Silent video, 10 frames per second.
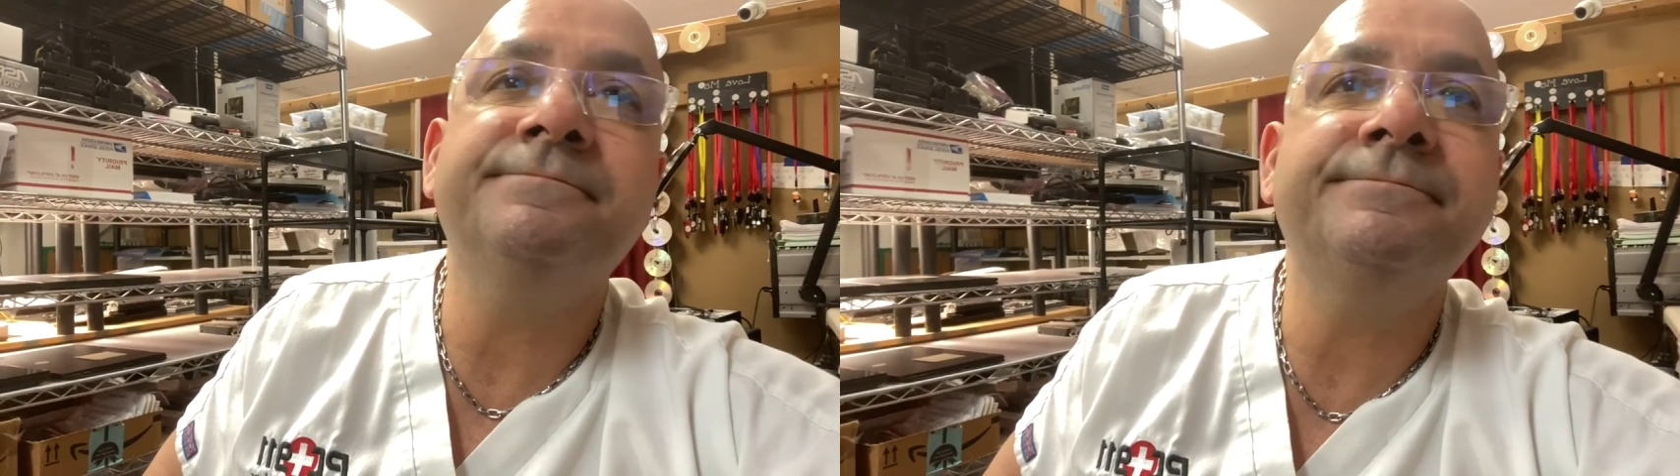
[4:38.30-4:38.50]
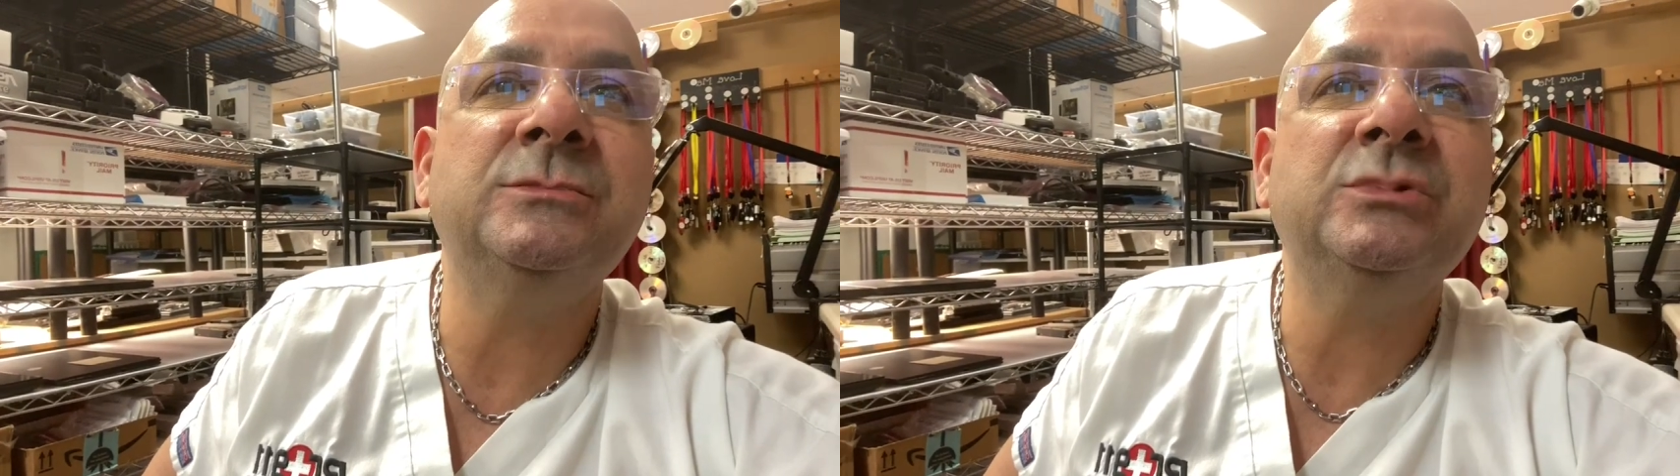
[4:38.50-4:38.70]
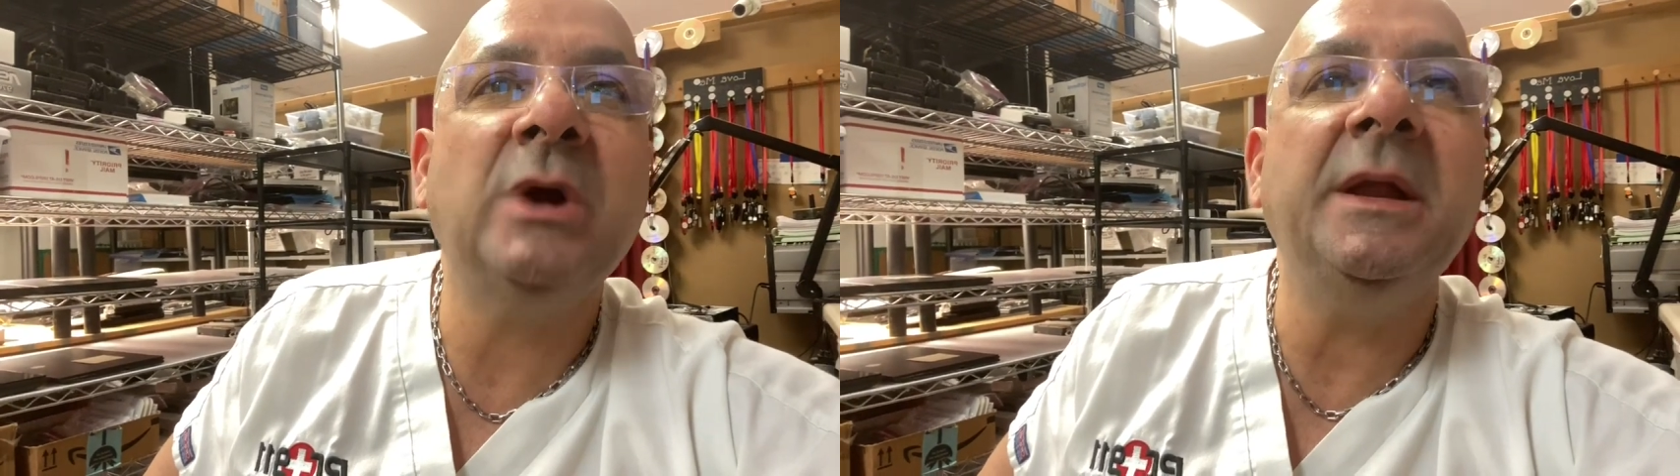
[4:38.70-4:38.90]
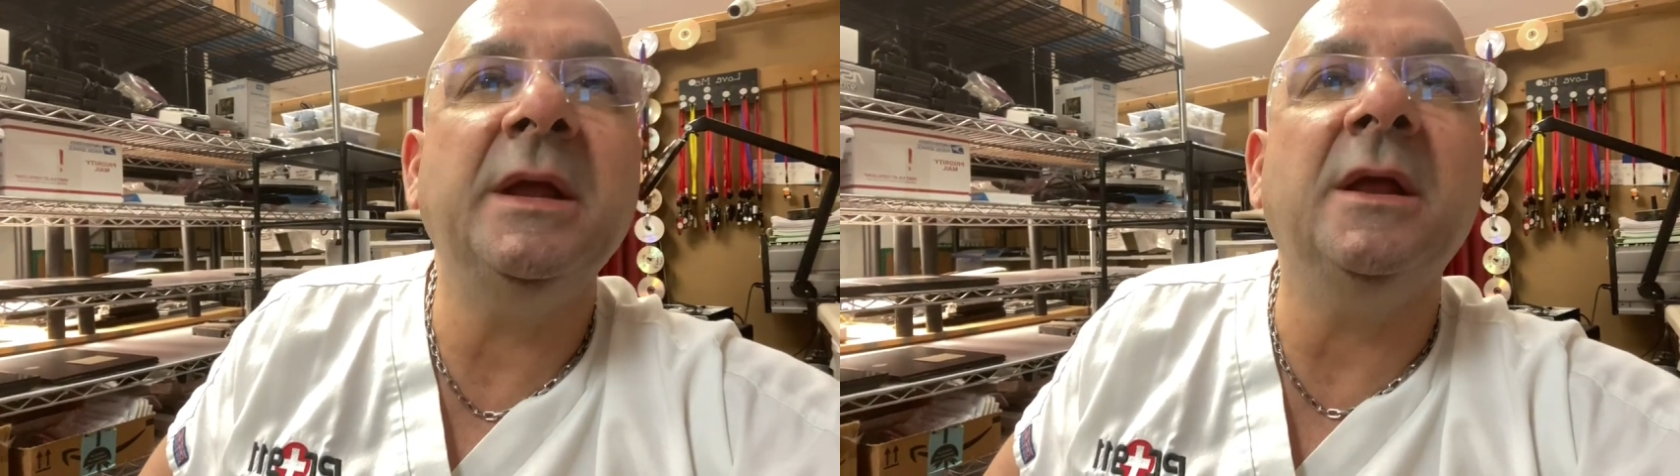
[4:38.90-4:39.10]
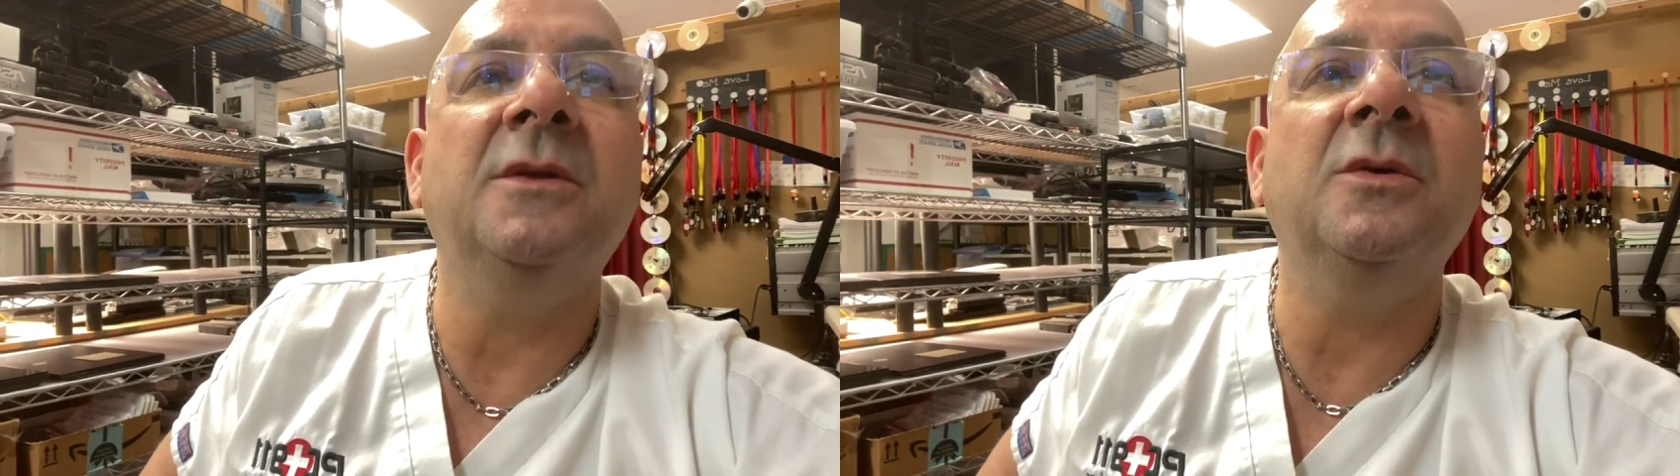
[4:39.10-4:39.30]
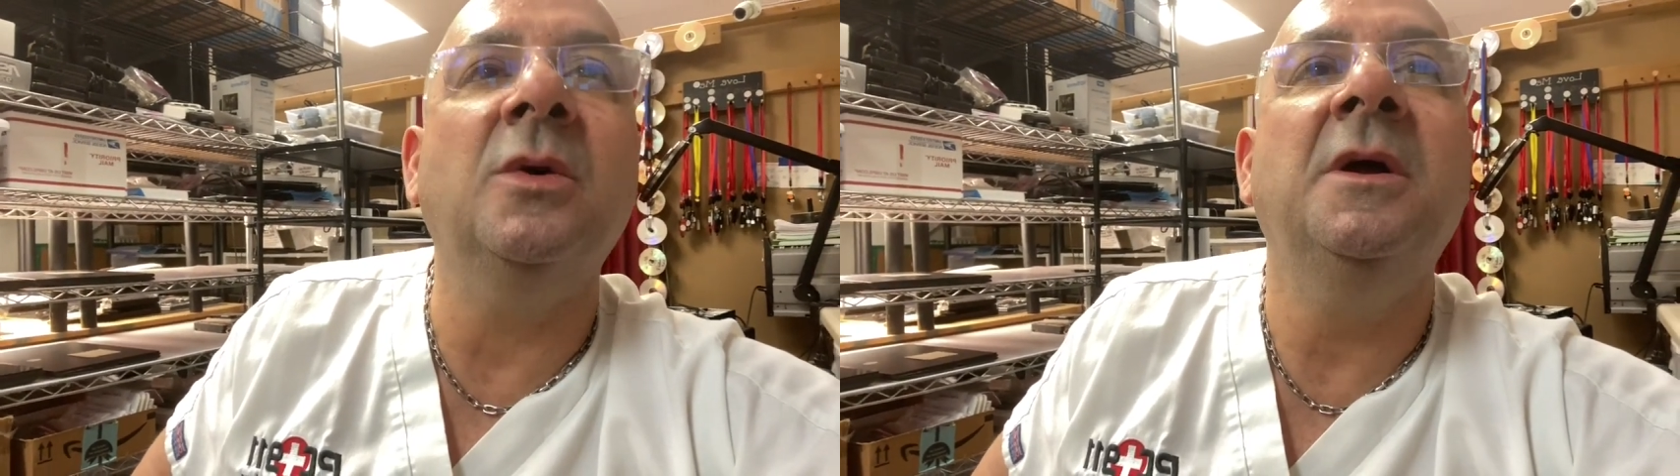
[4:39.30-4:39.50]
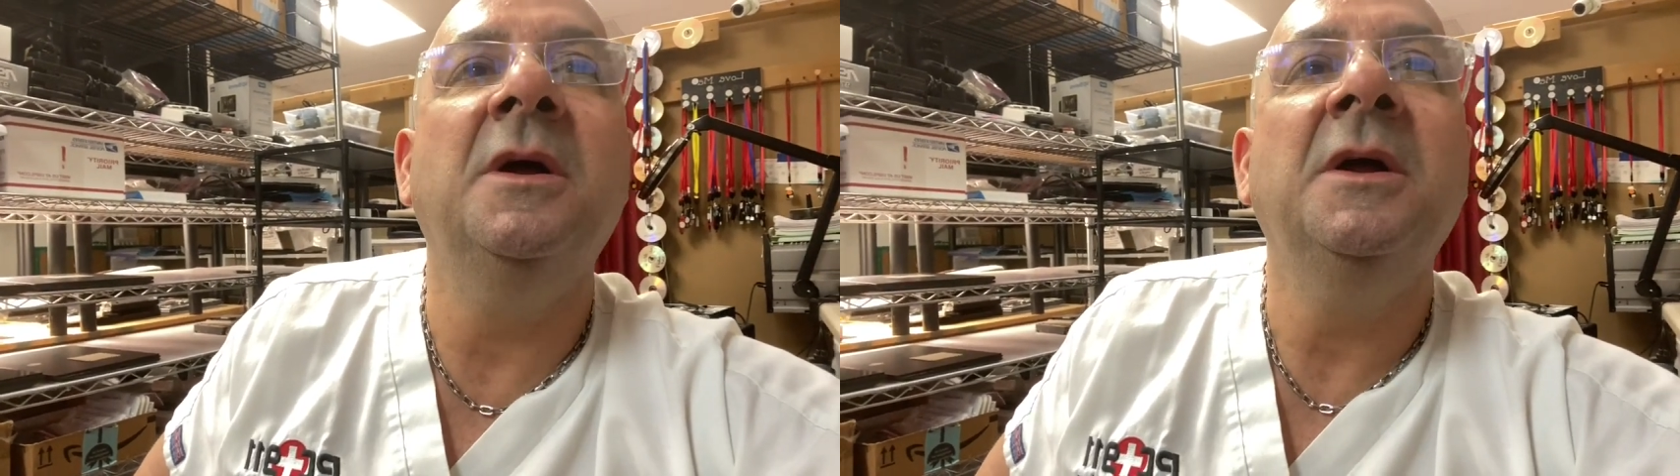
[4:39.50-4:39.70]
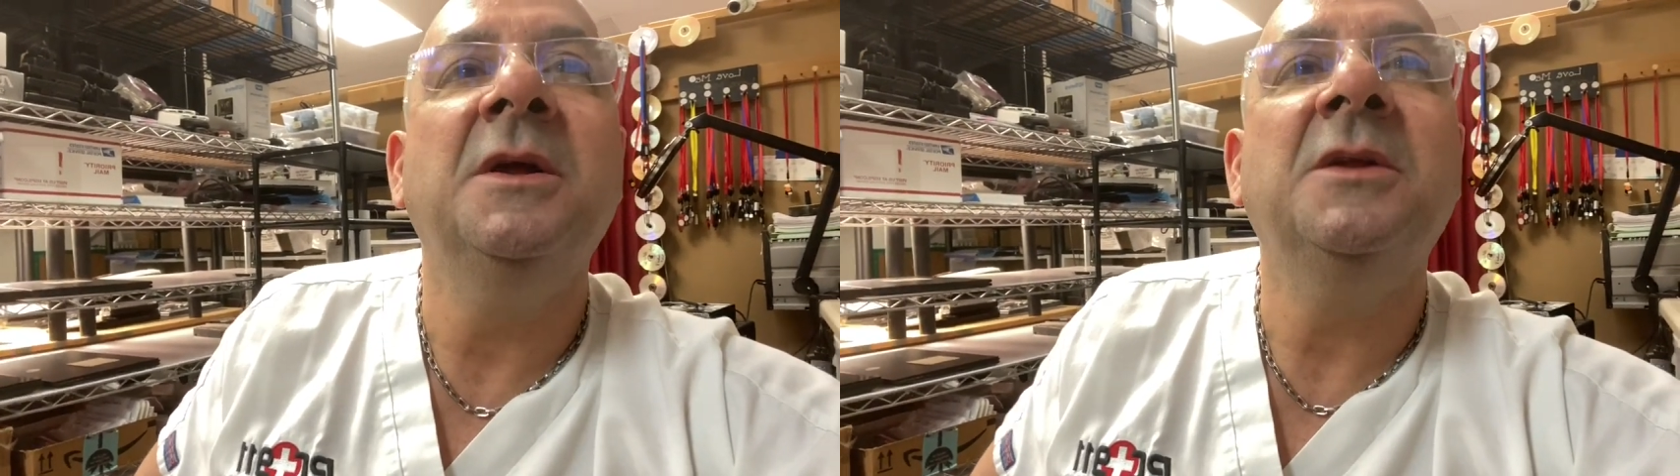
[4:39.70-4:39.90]
Trying to get it to
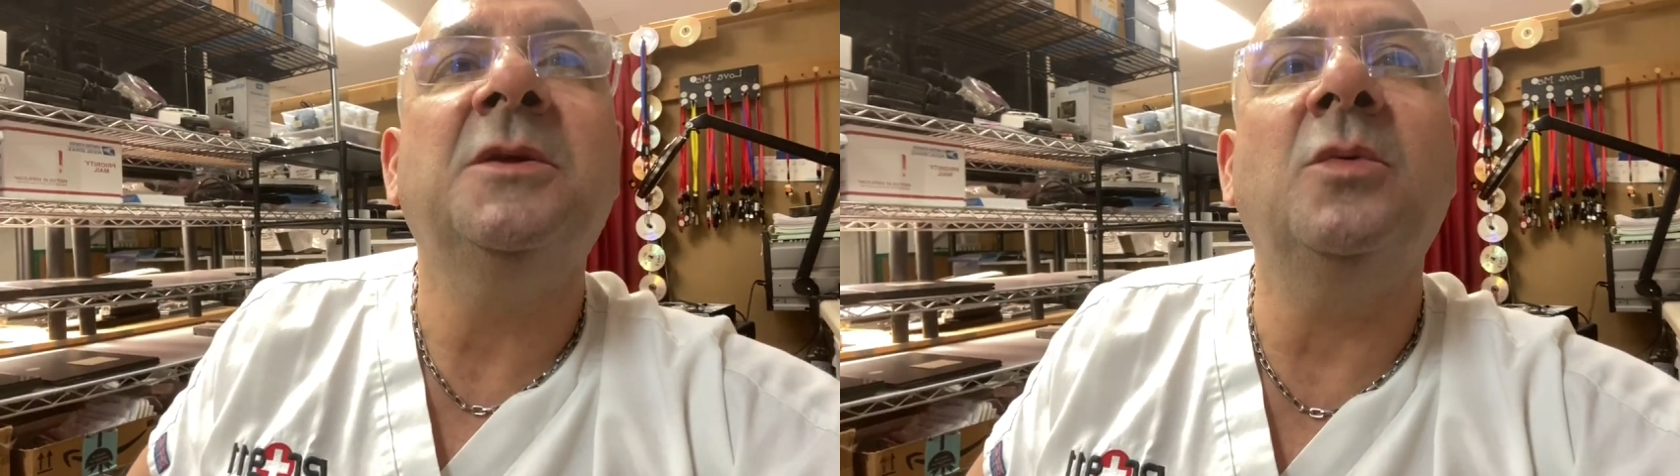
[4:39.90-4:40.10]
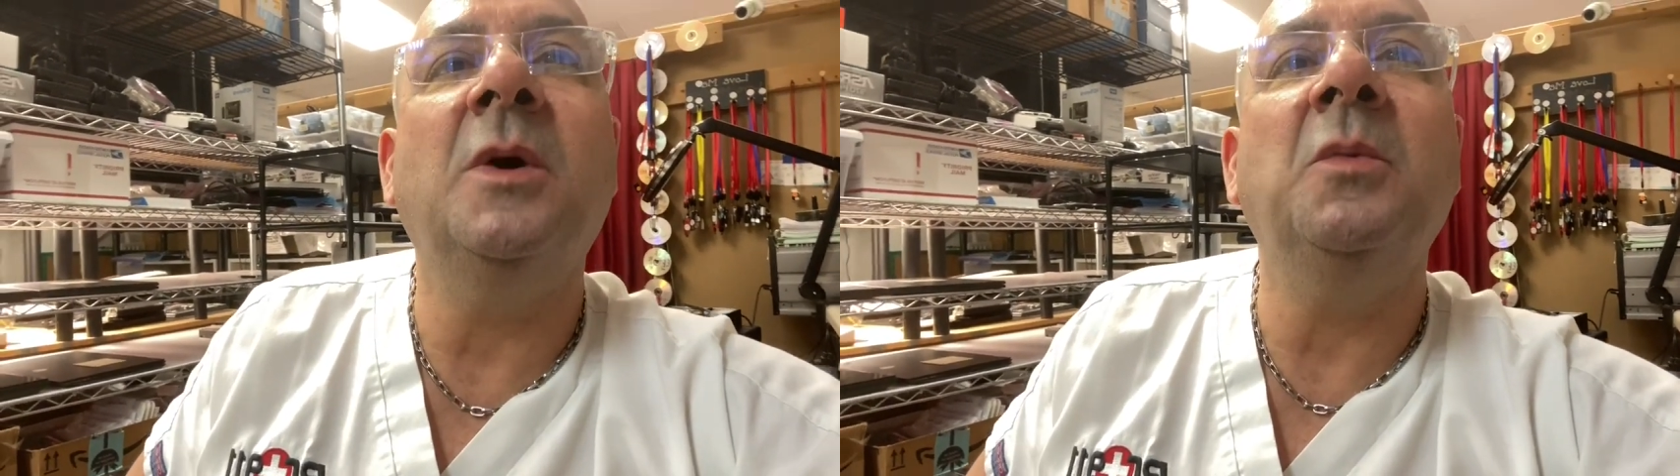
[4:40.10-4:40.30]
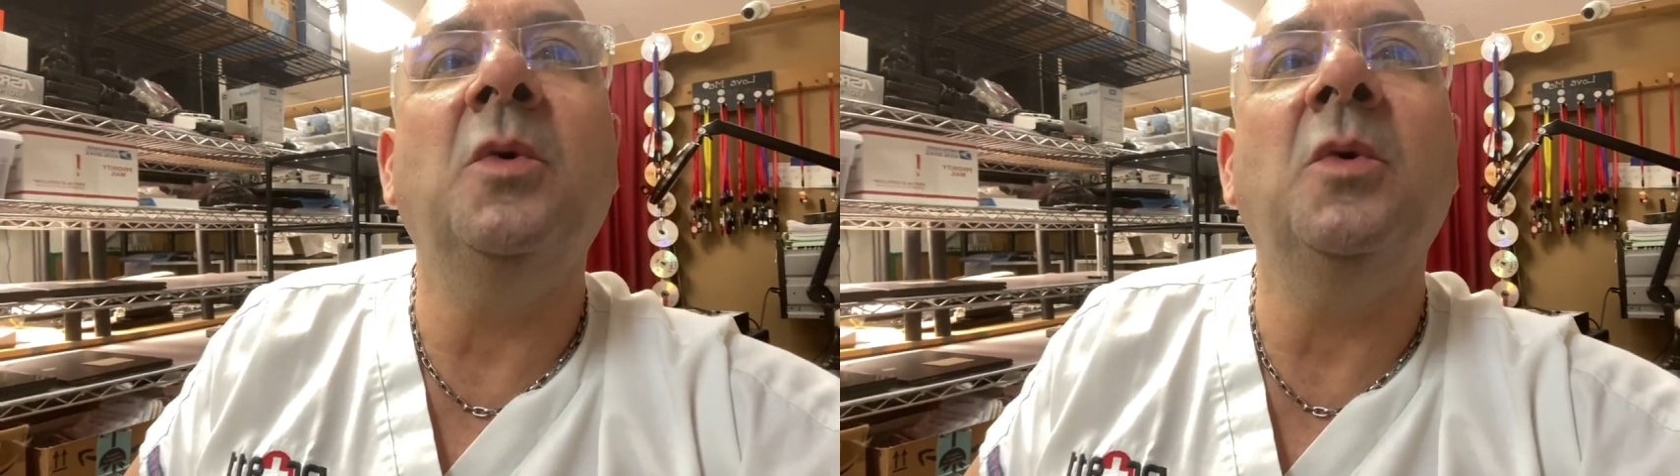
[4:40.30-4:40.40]
run